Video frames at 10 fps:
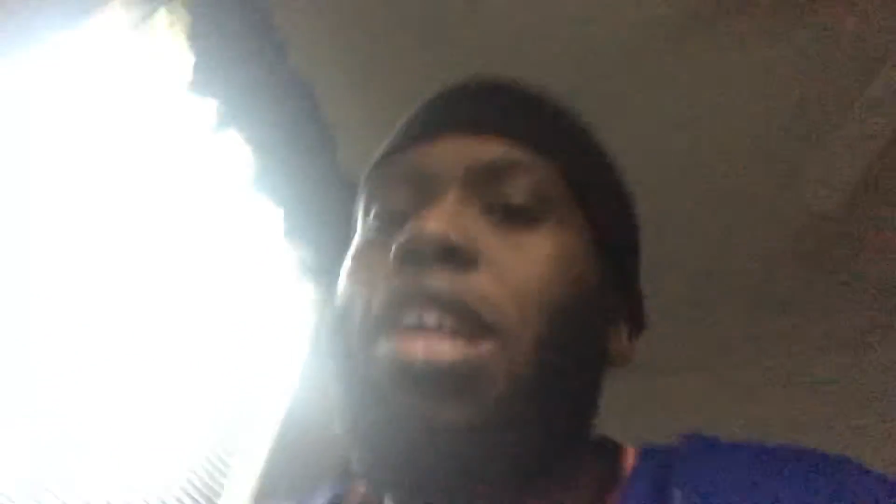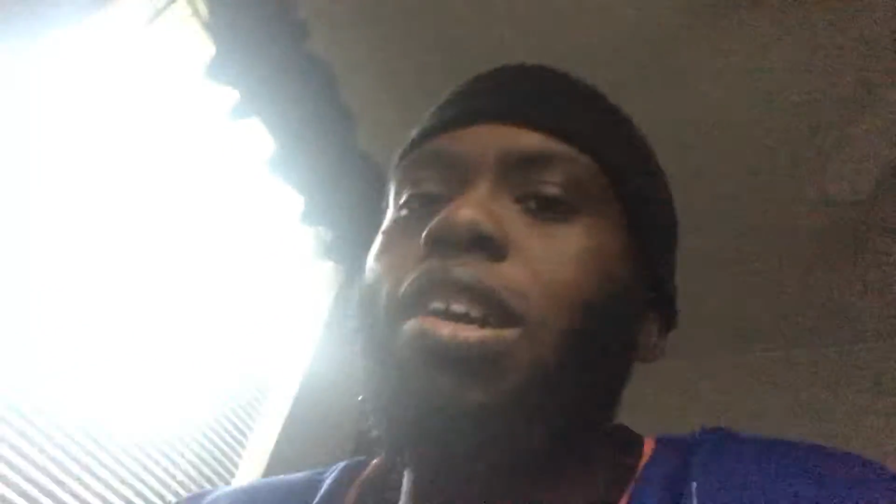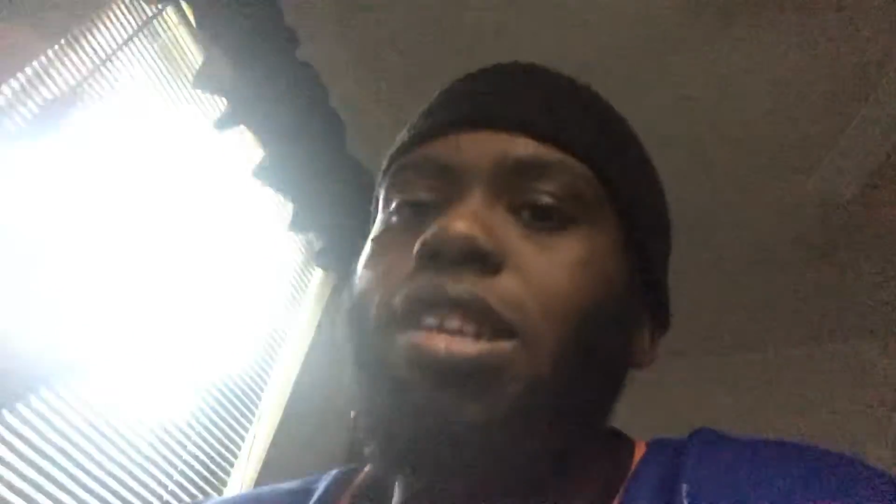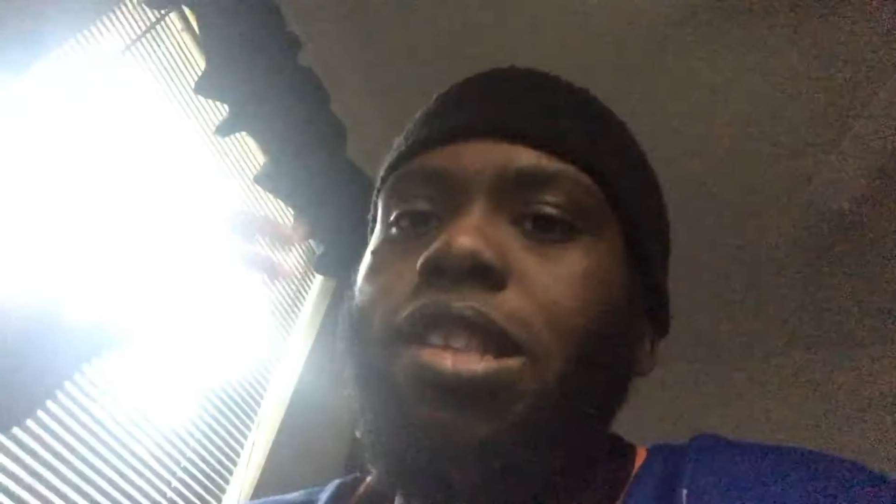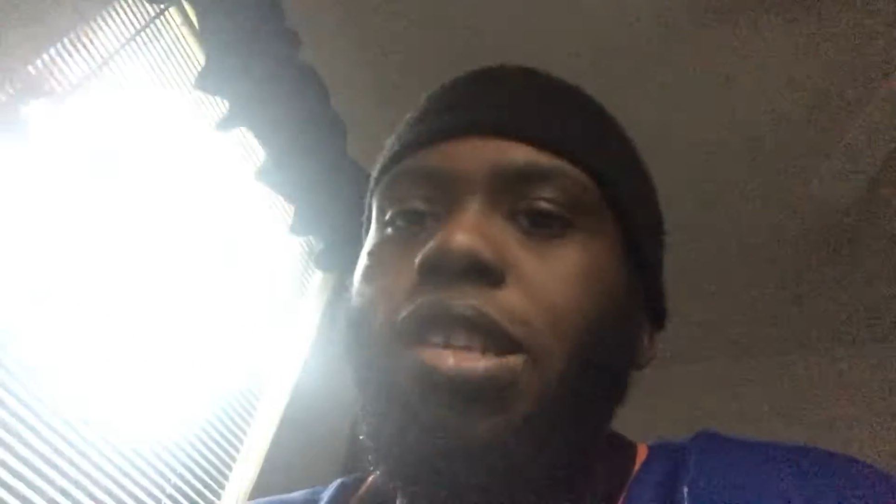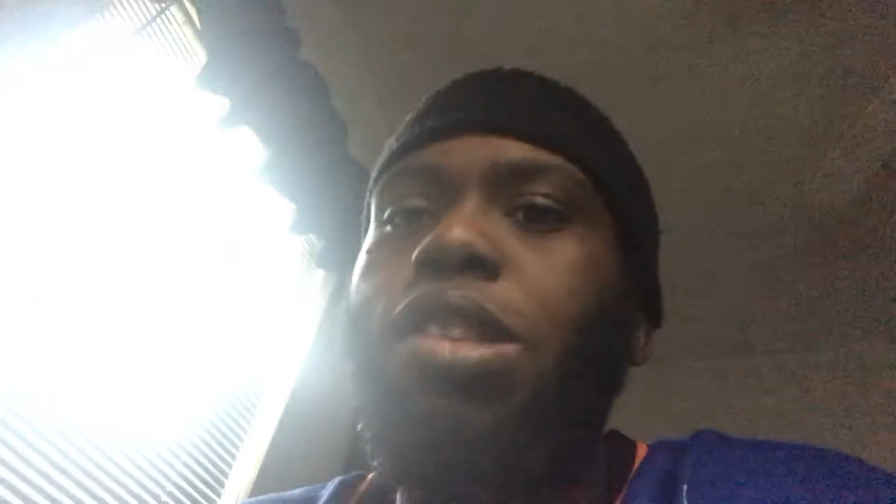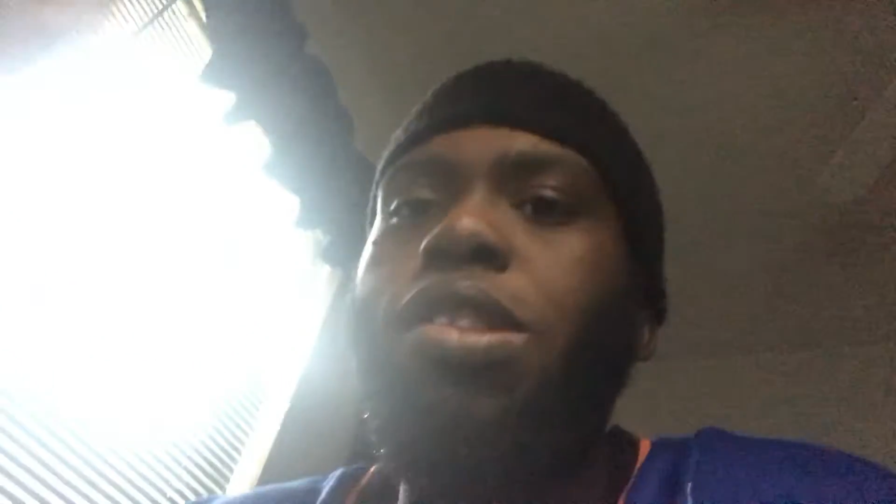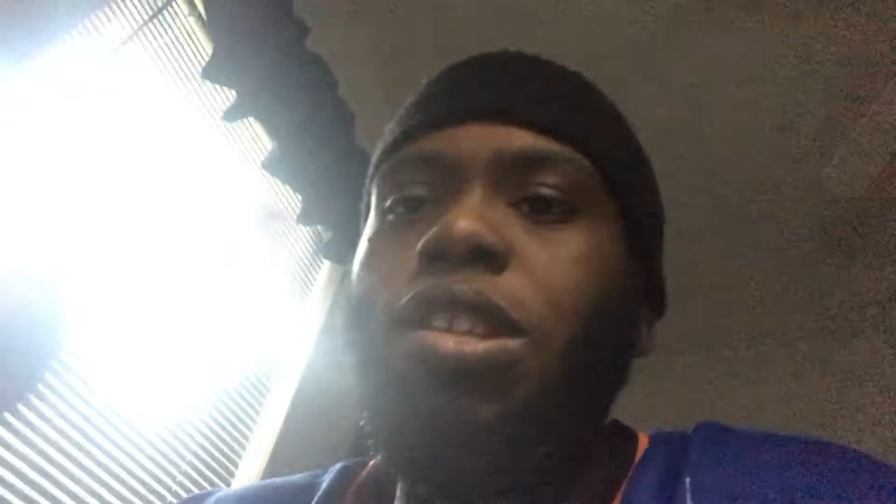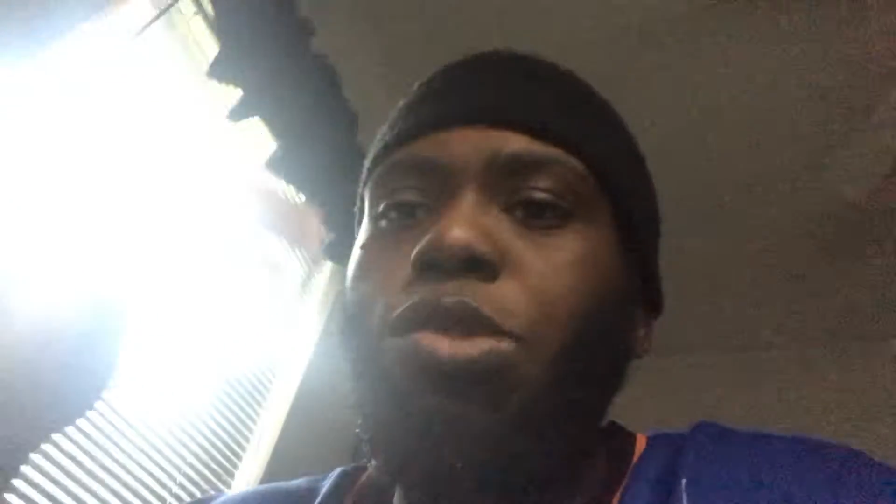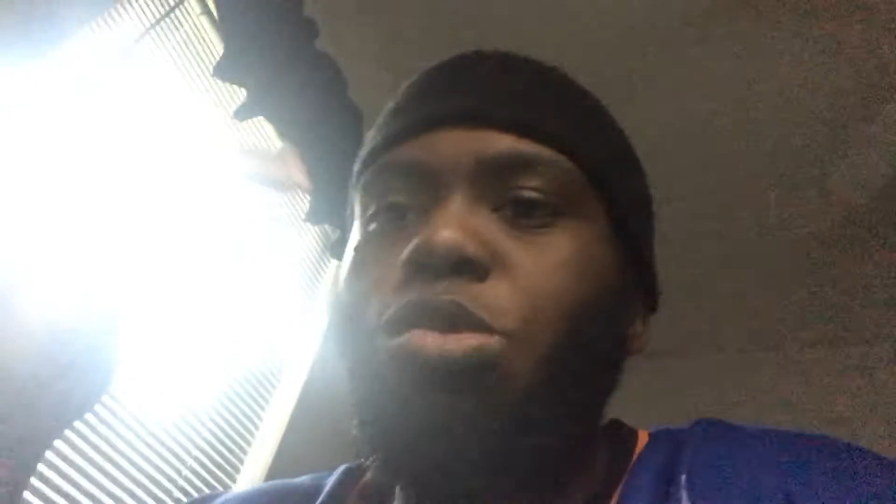uh,
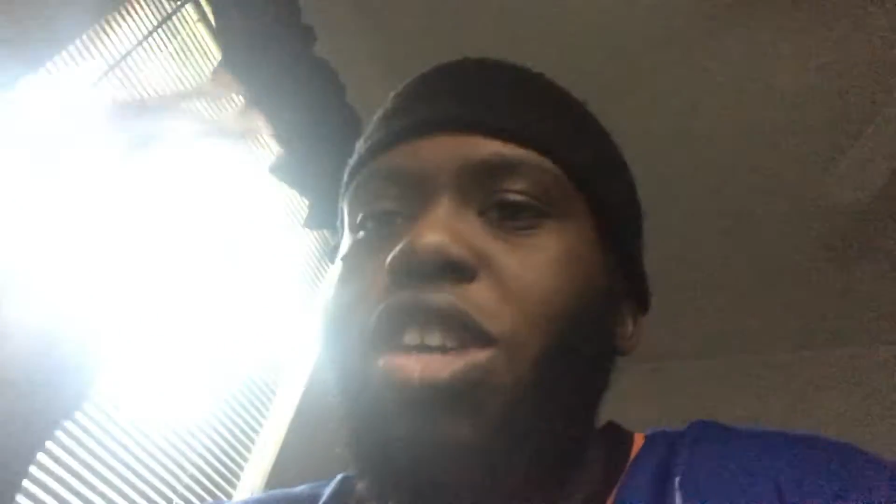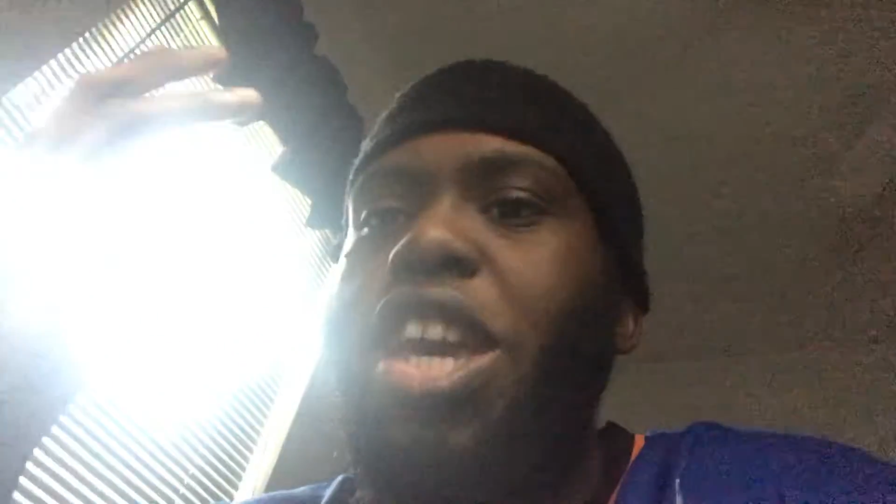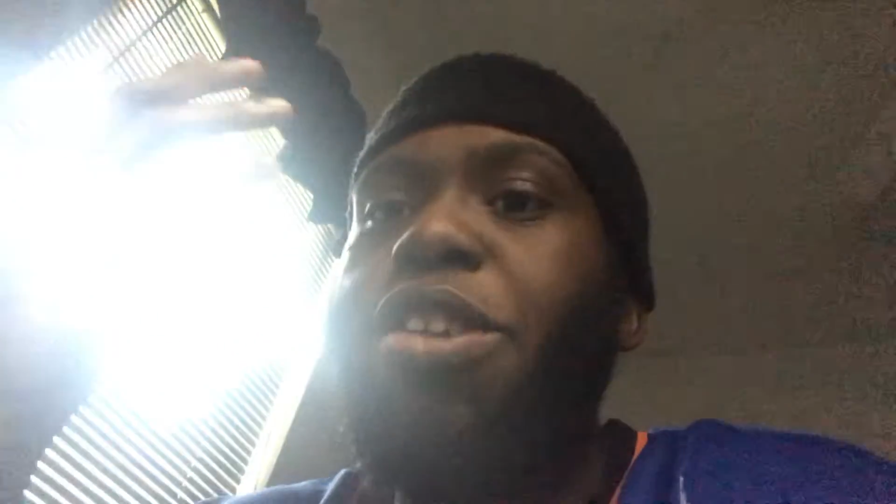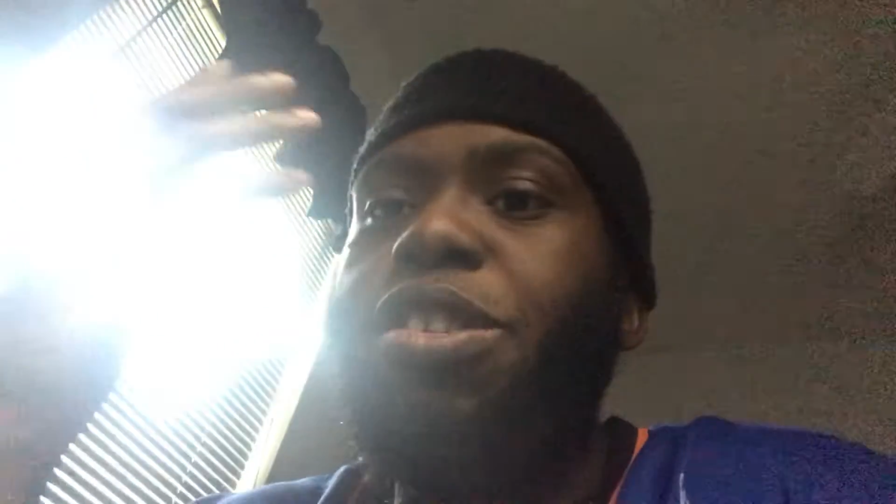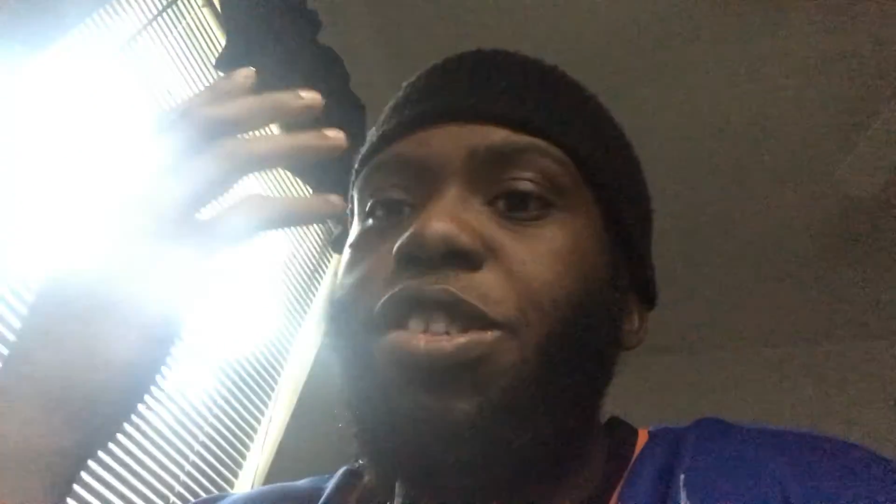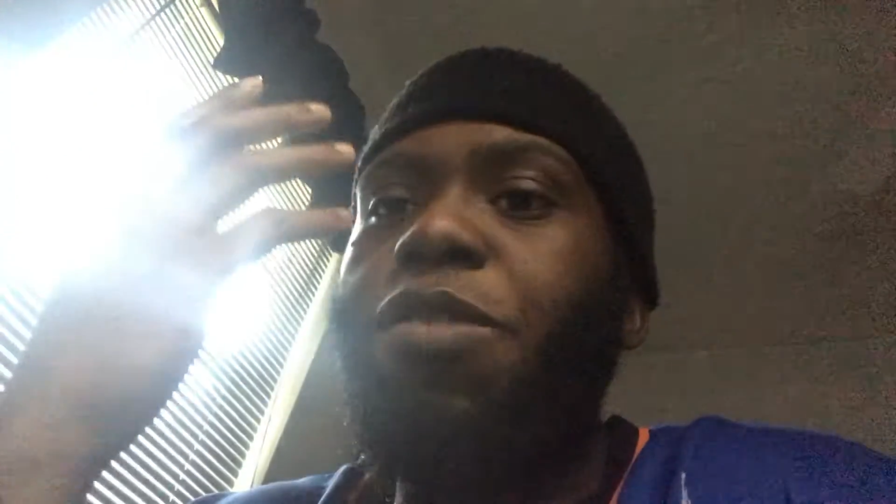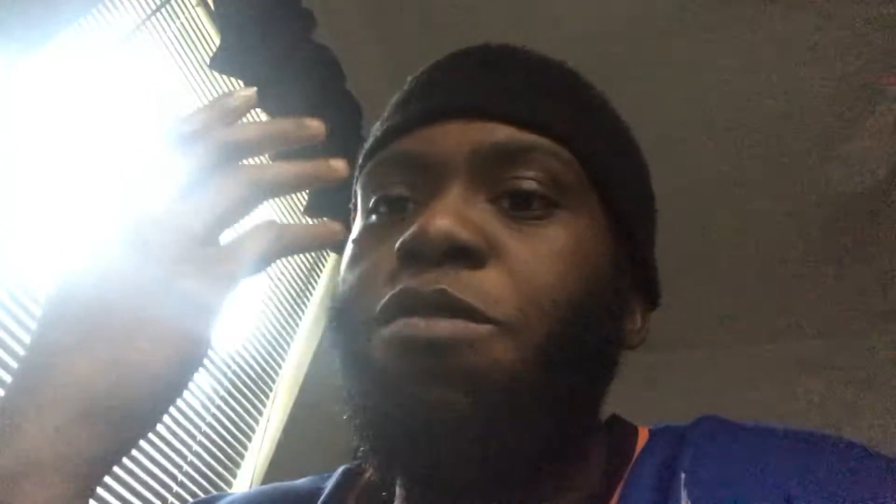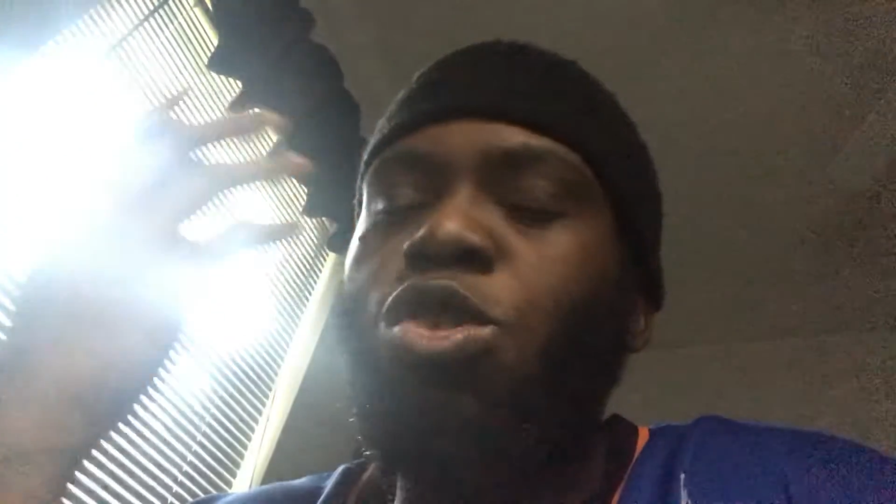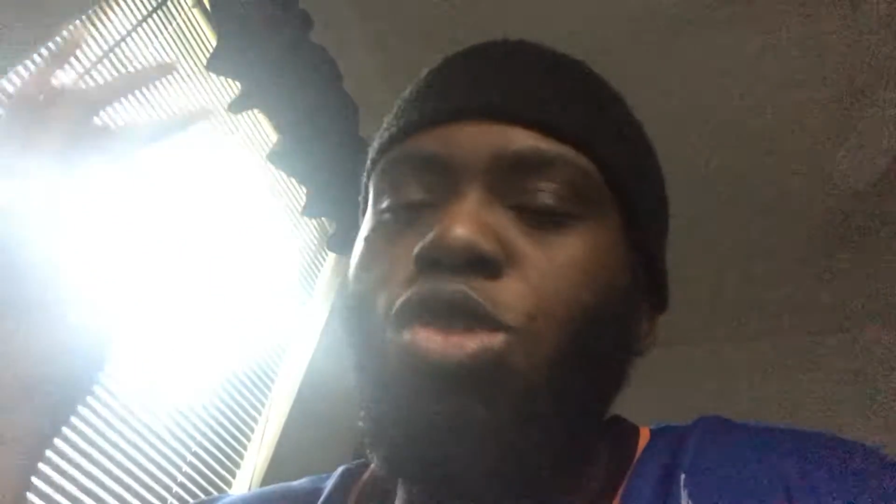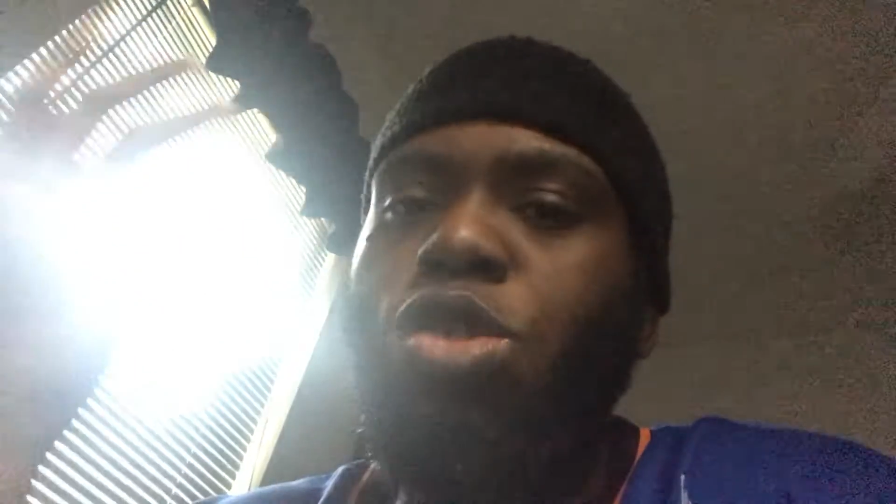the the new character
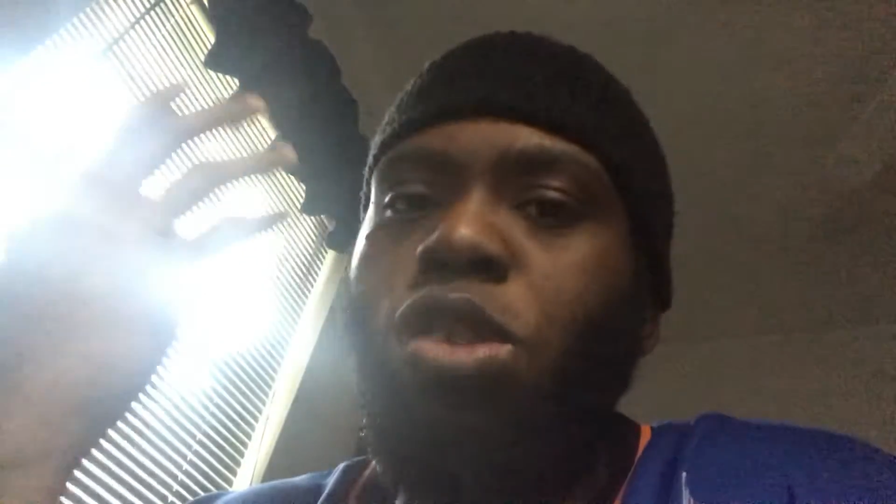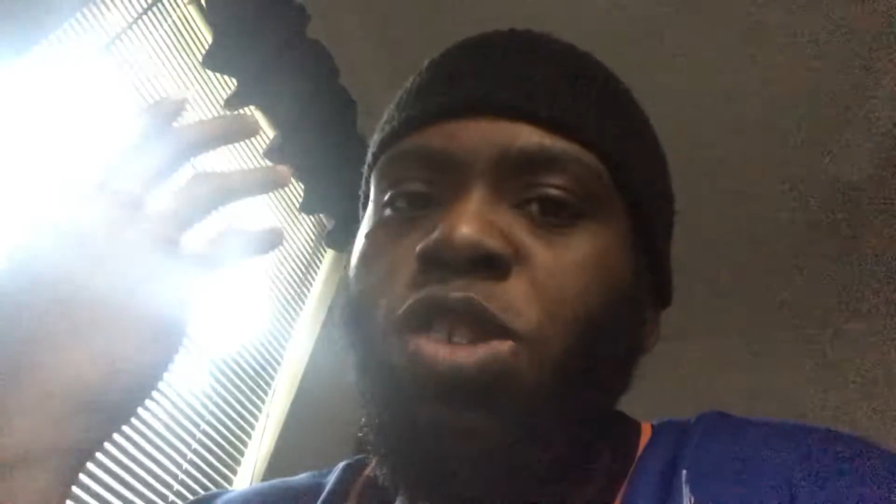for Streets of